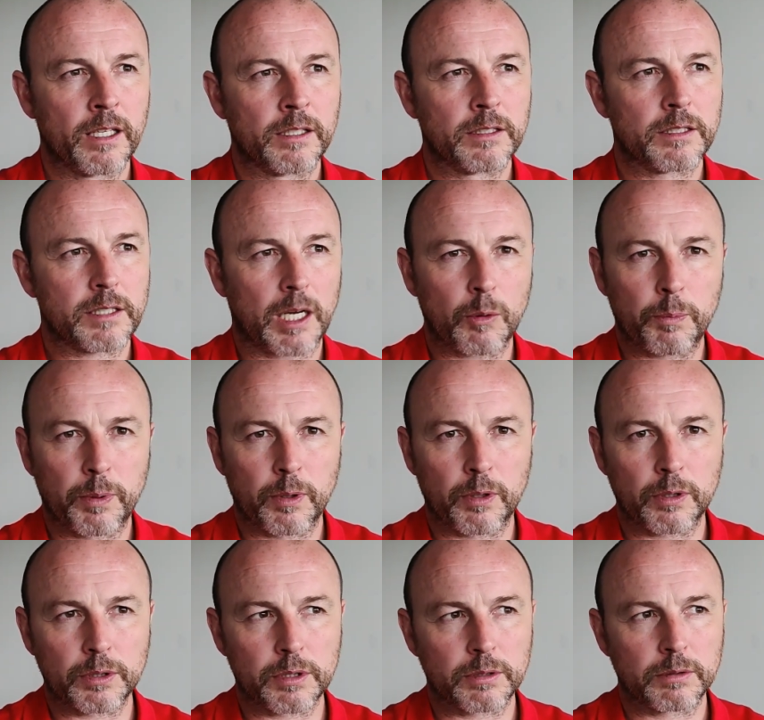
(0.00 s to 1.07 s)

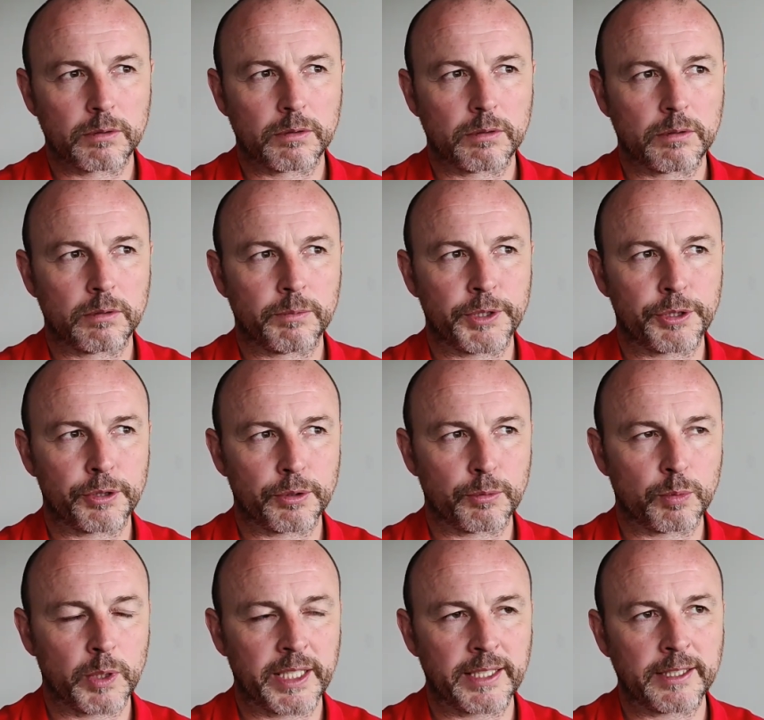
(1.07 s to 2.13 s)
Southport we should
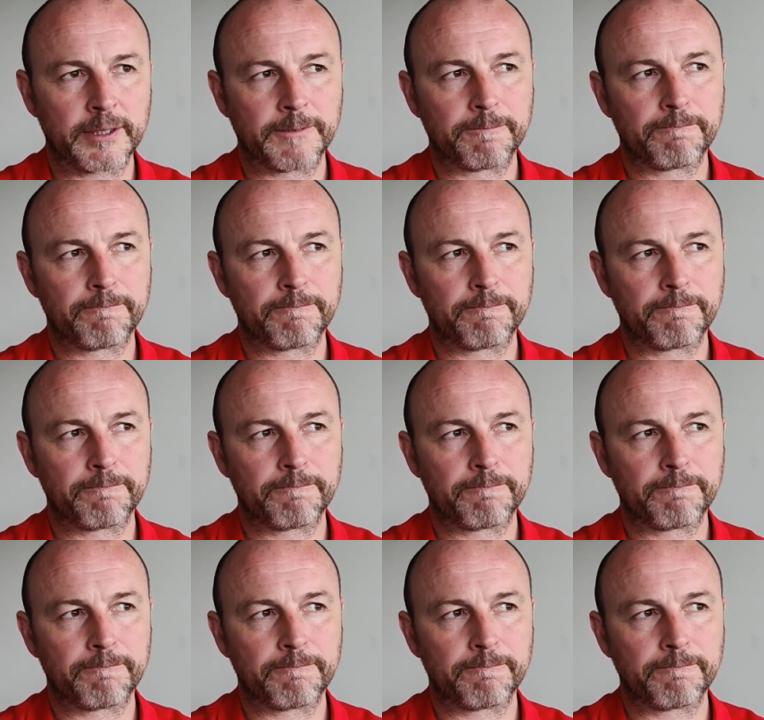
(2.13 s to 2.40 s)
win.